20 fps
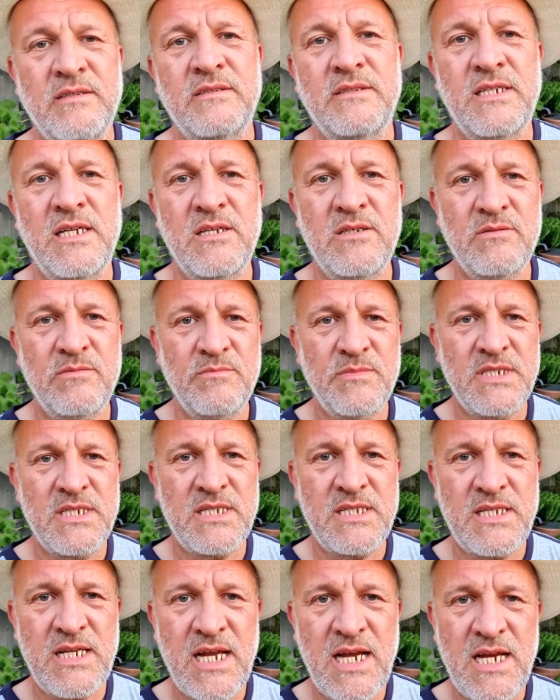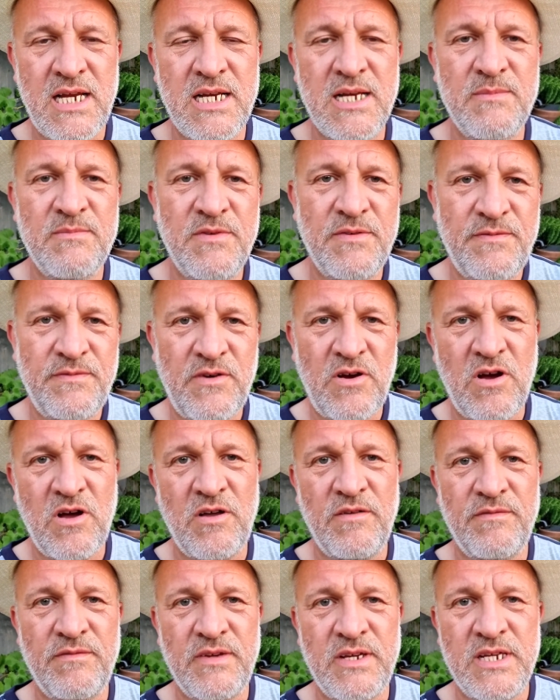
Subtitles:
Now, mistake number 5